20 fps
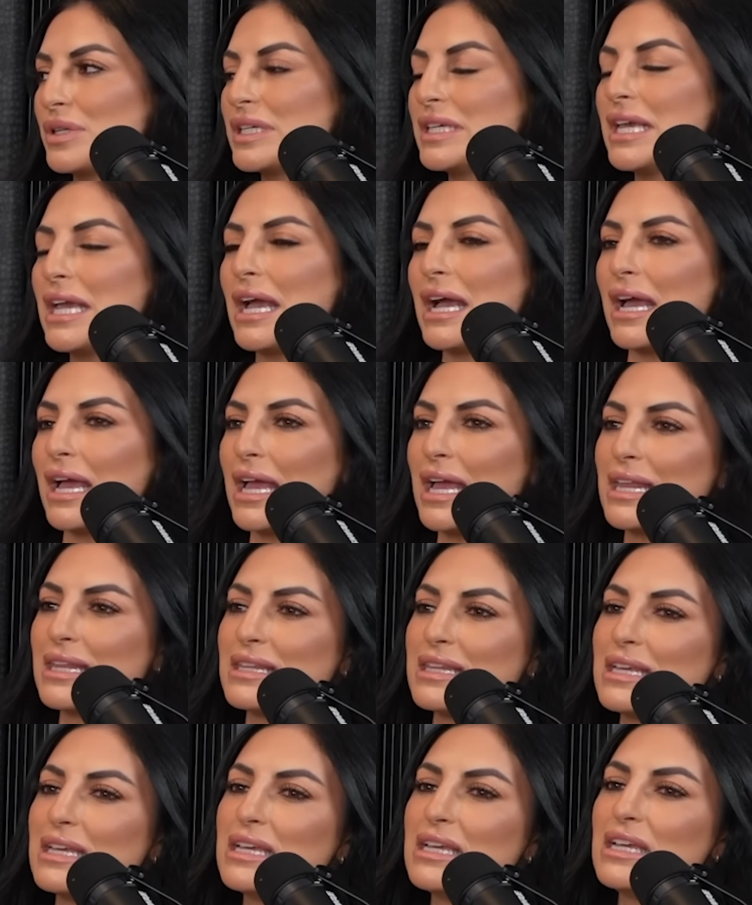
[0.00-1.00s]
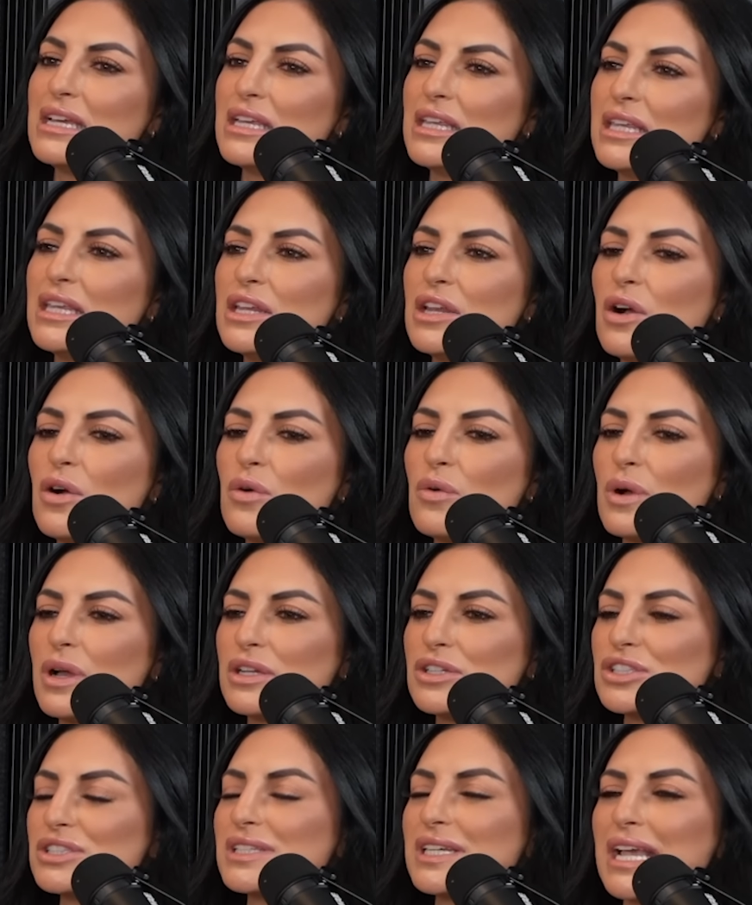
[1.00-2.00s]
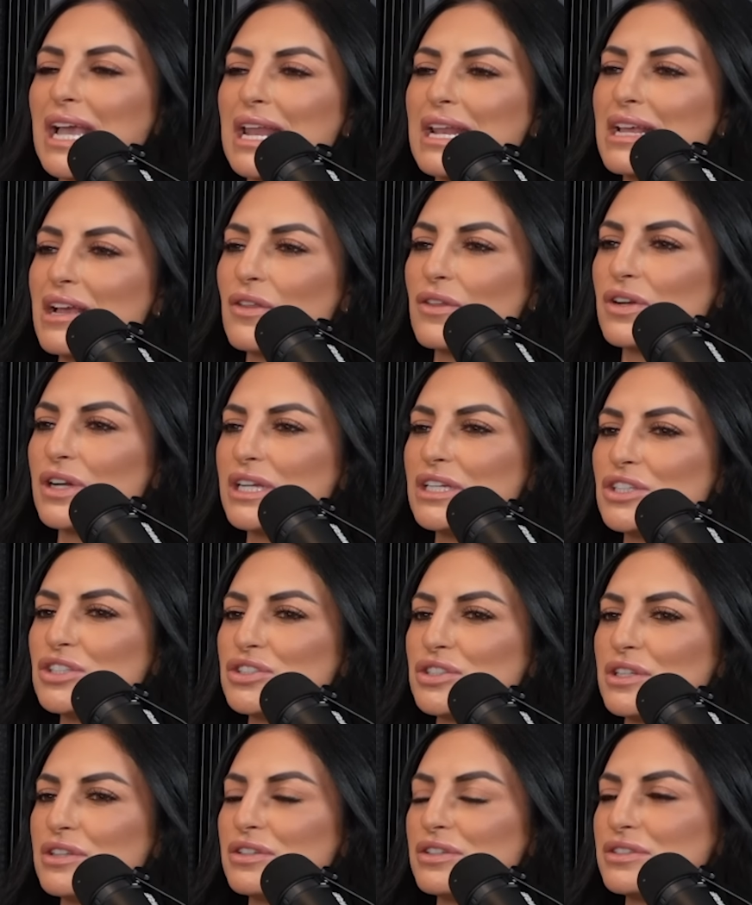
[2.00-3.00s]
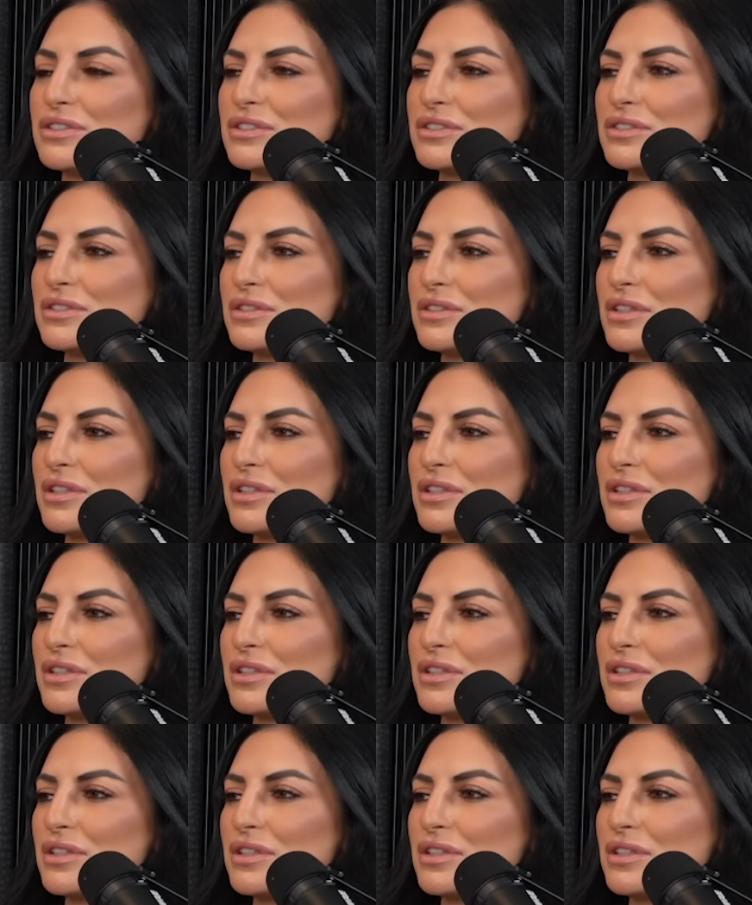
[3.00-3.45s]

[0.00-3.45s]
Yeah. And, you know, just like any other industry, there's